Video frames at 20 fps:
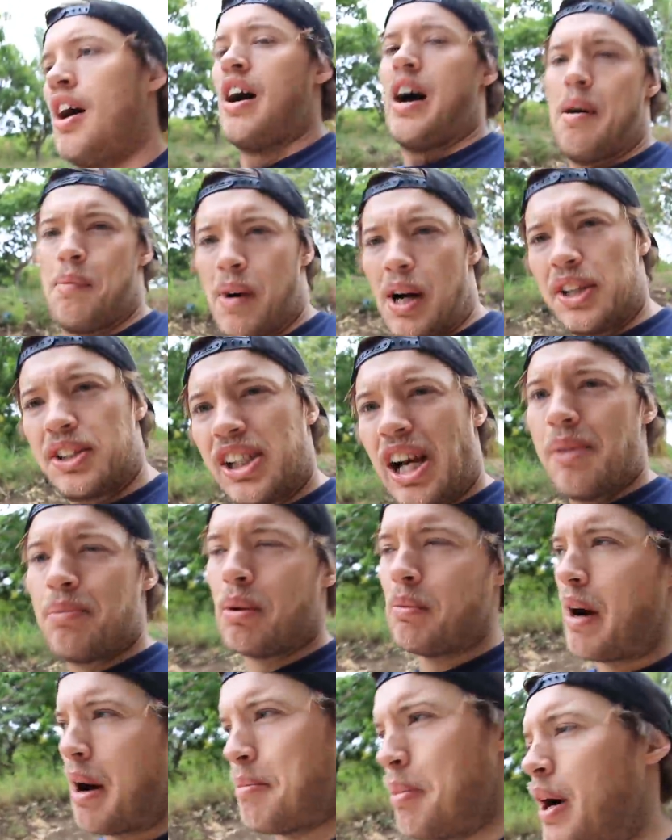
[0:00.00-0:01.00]
I might jump
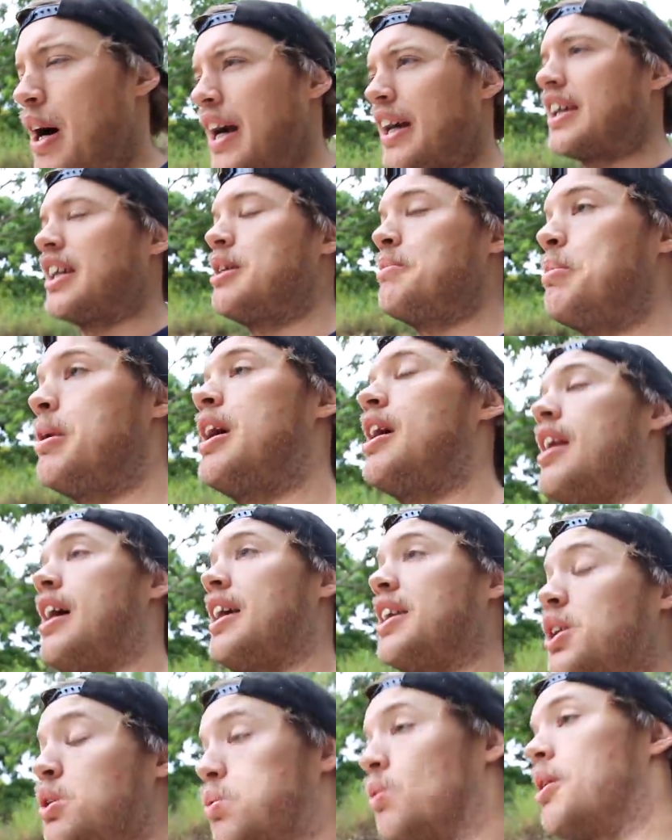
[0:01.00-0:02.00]
on my bike in a bit.
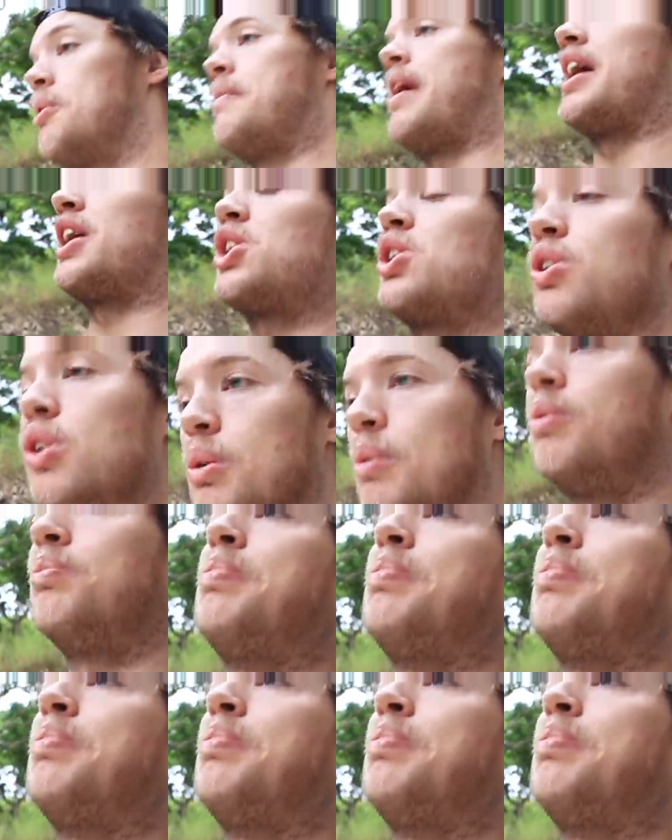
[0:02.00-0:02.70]
I just want to make sure